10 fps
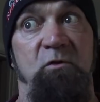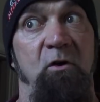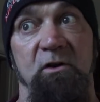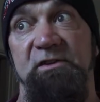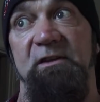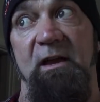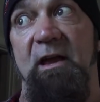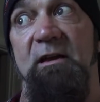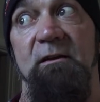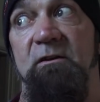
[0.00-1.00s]
caused
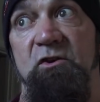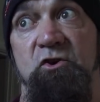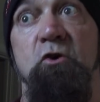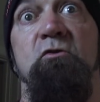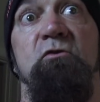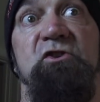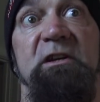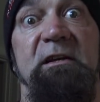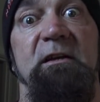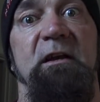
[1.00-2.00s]
a
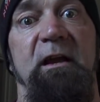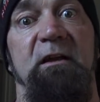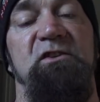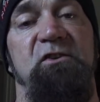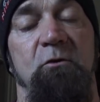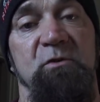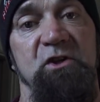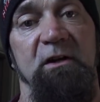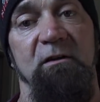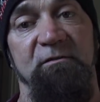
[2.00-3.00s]
hugely enhanced
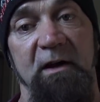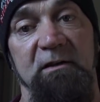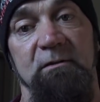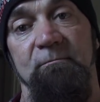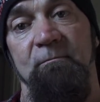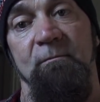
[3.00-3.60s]
thermogenic effect.